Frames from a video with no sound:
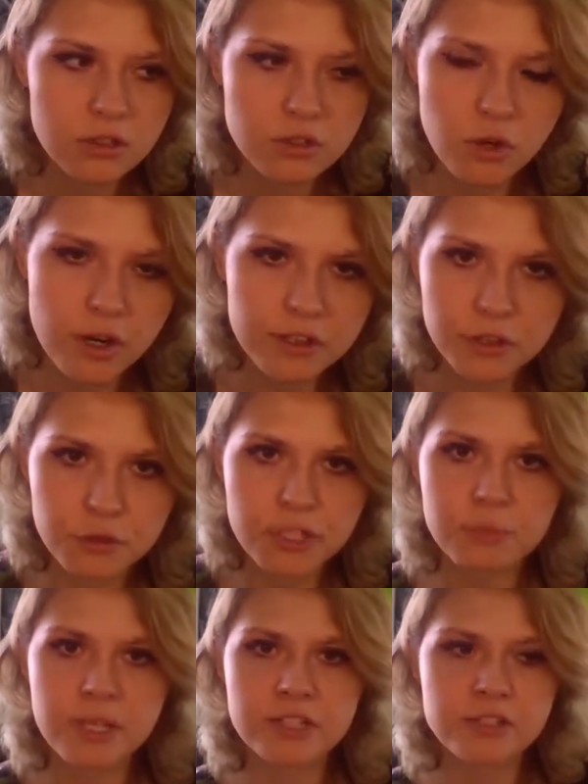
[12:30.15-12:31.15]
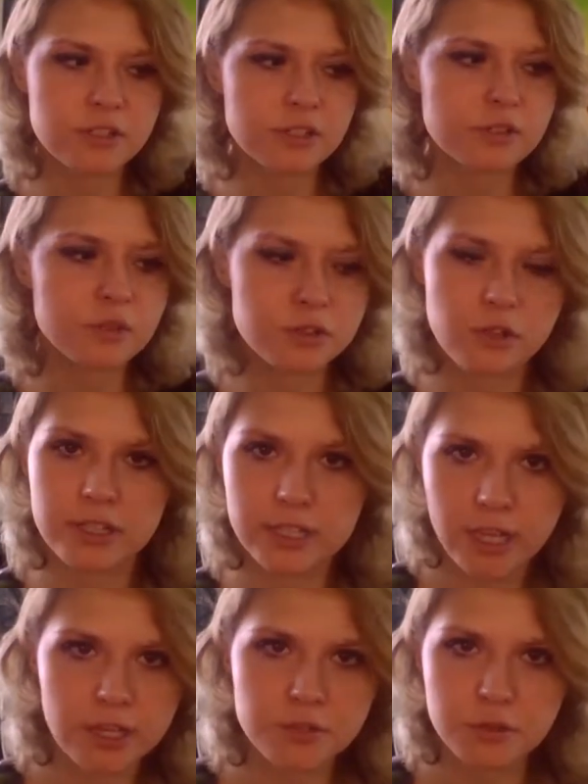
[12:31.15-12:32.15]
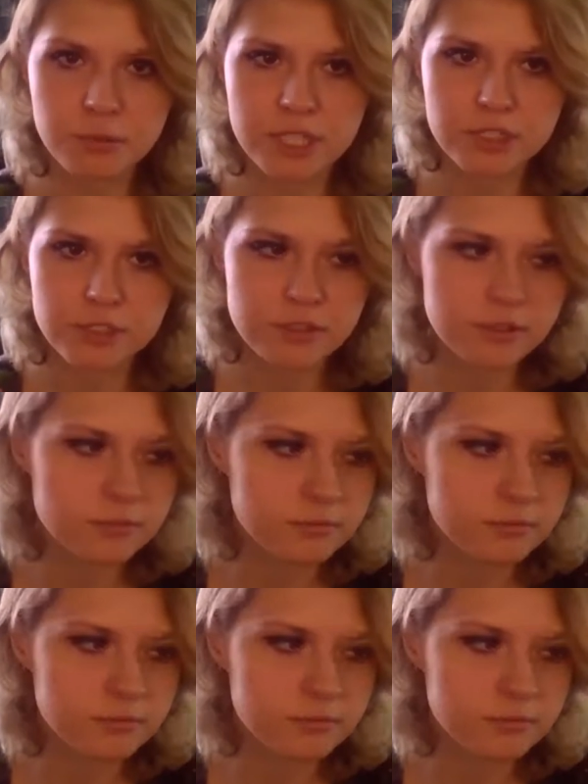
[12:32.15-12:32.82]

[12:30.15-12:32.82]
drawing the grid pictures or drawing the contour pictures.